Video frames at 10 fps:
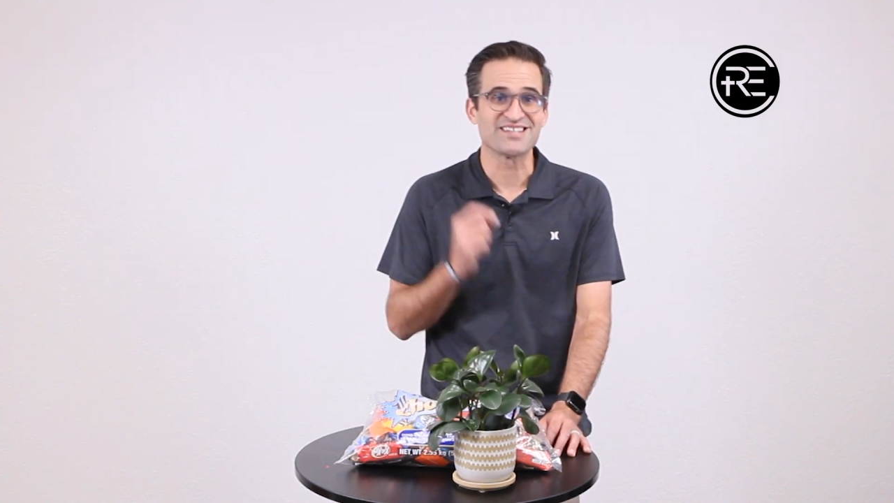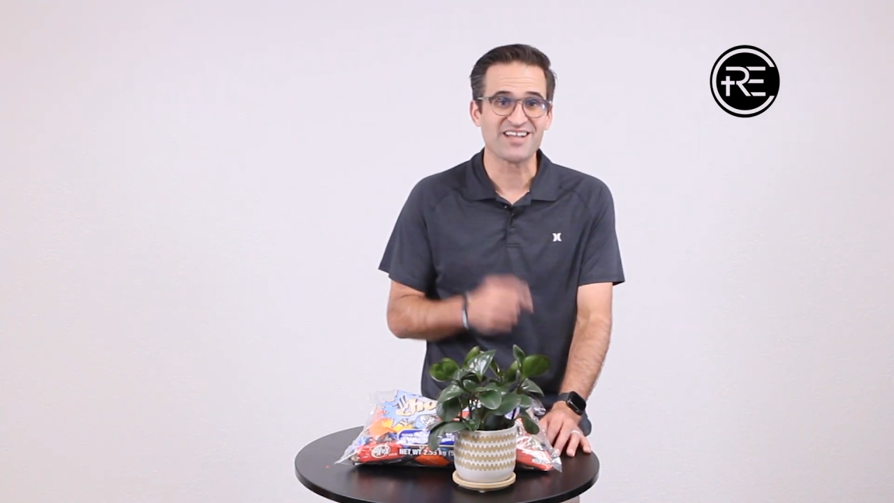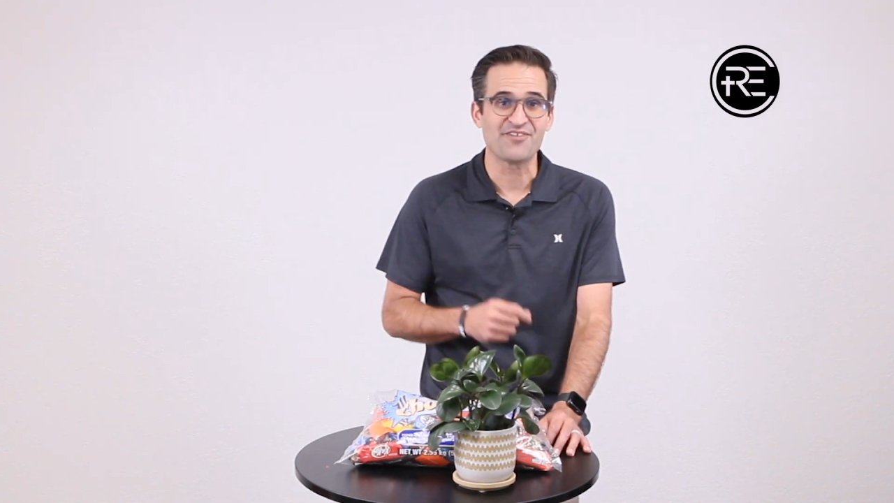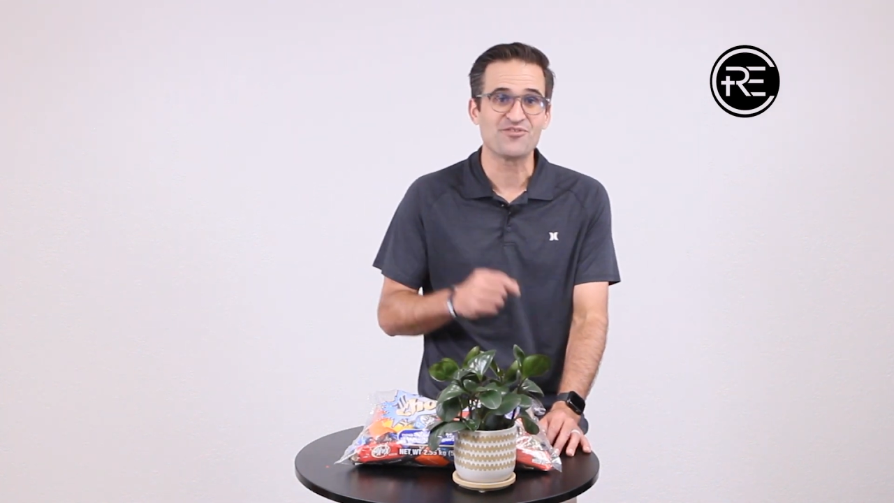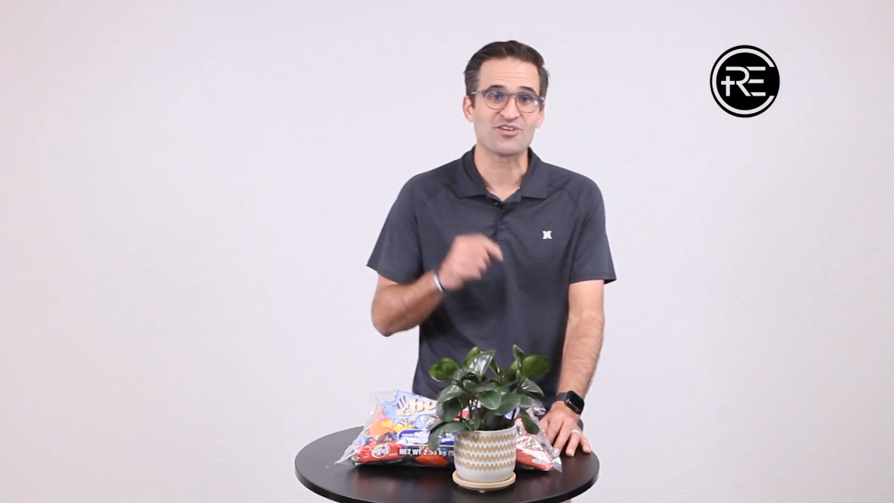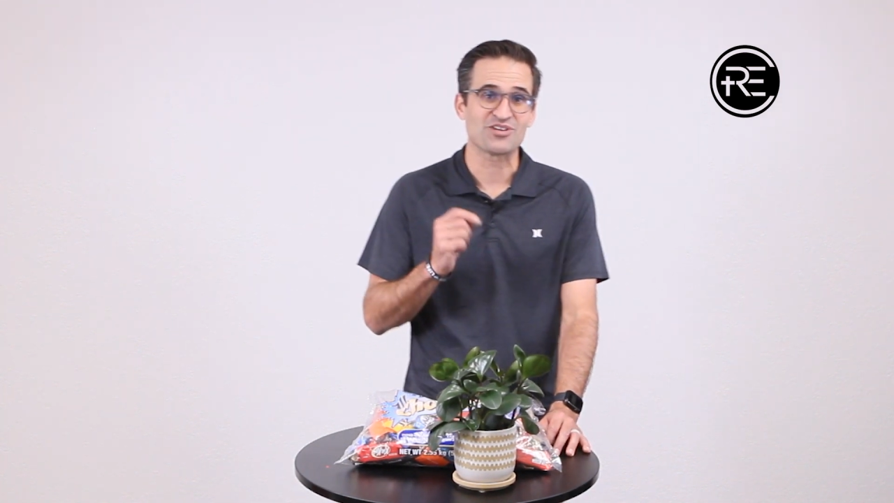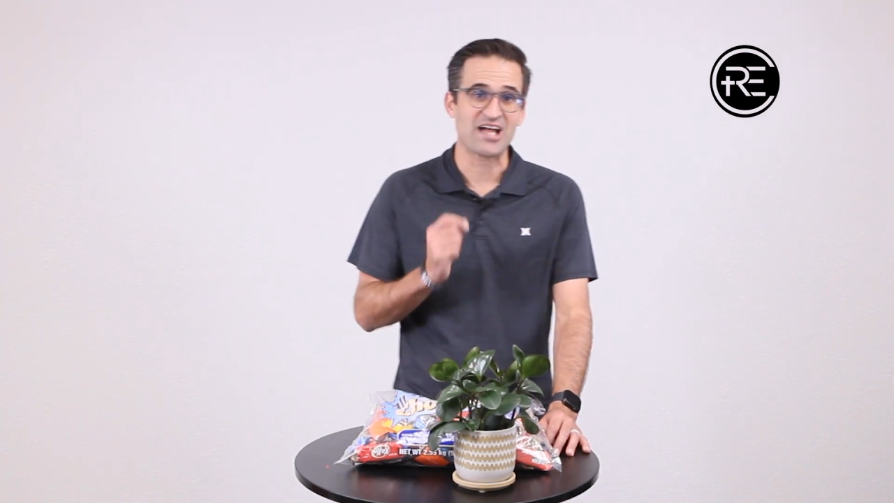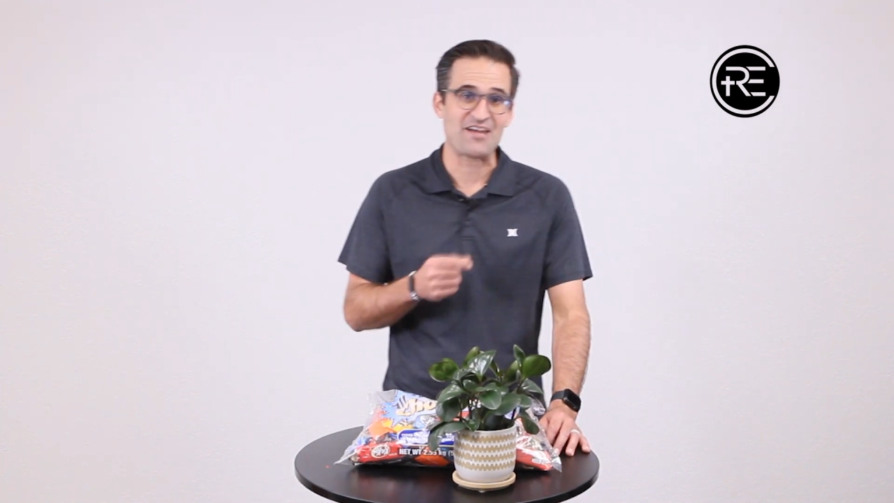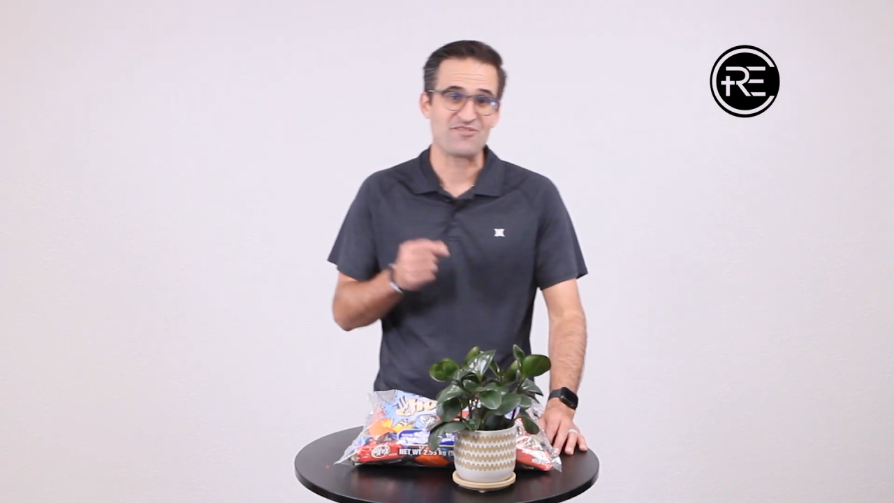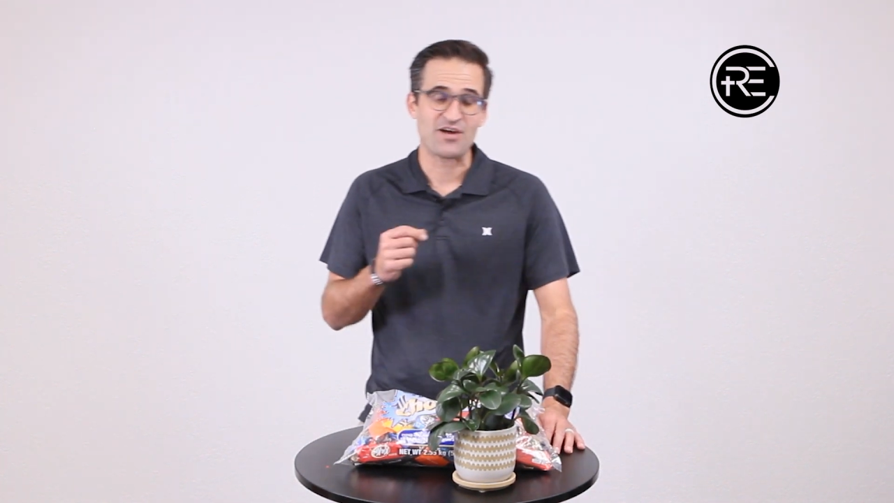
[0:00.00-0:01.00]
Love
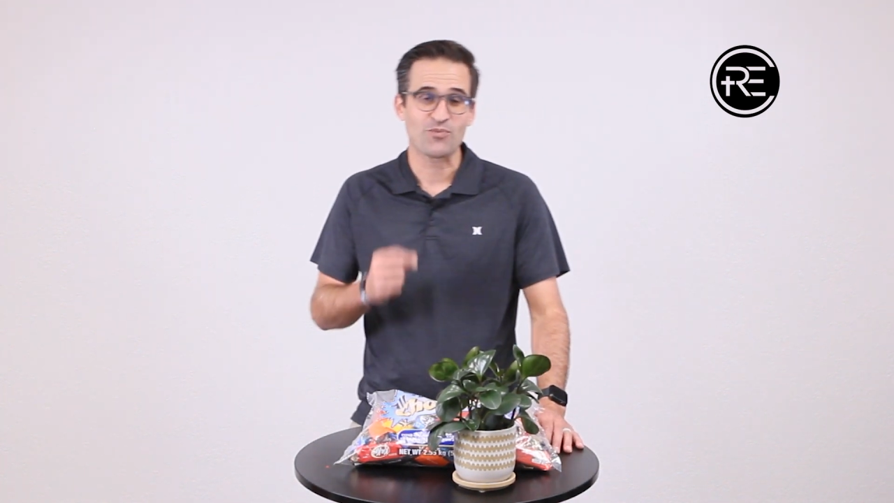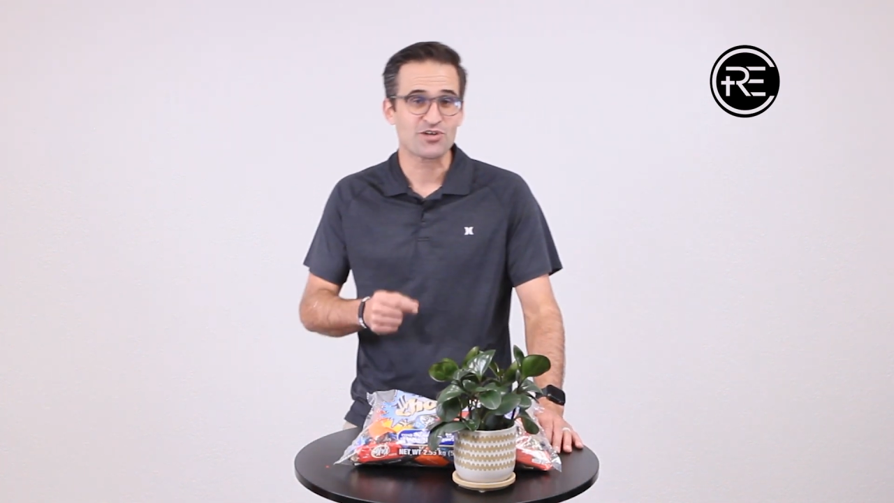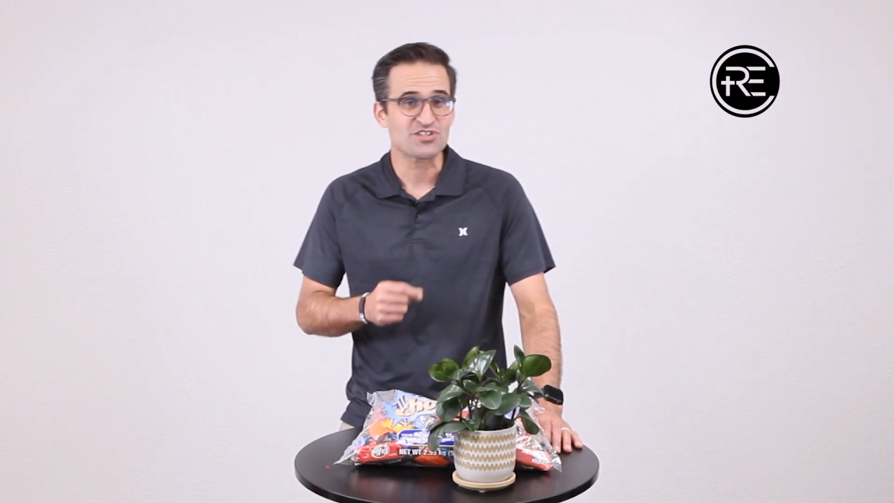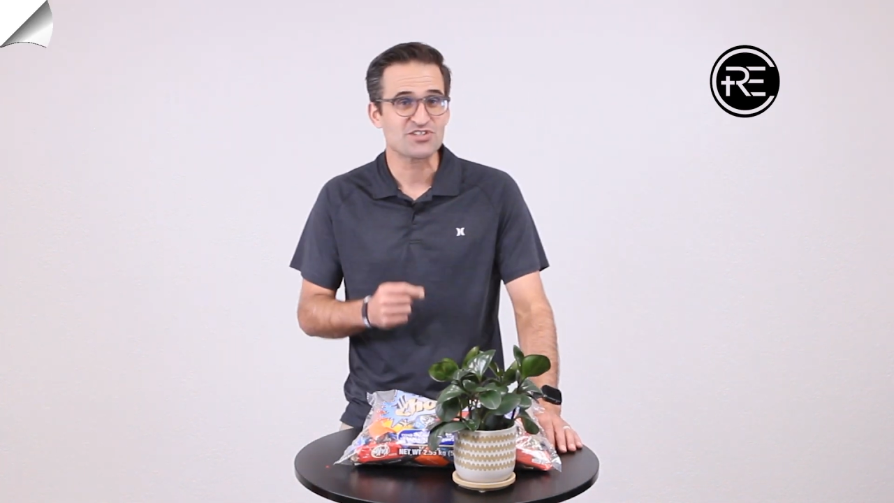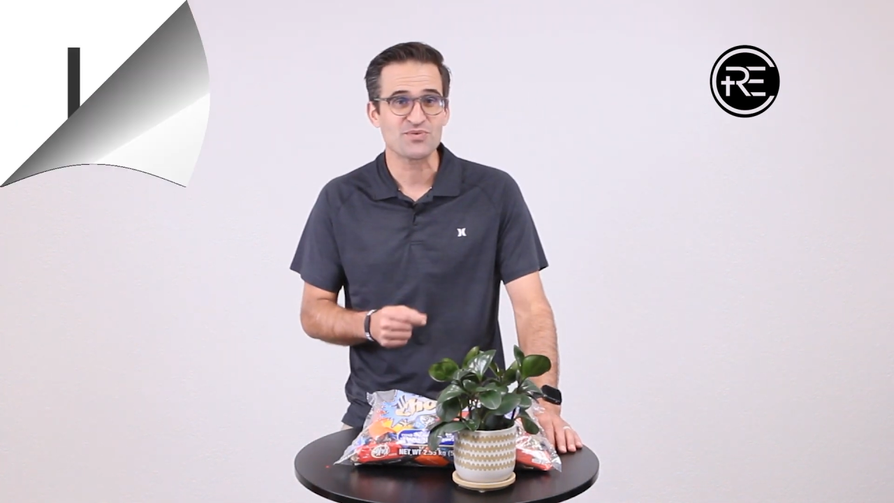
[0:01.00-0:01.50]
Life, and we're just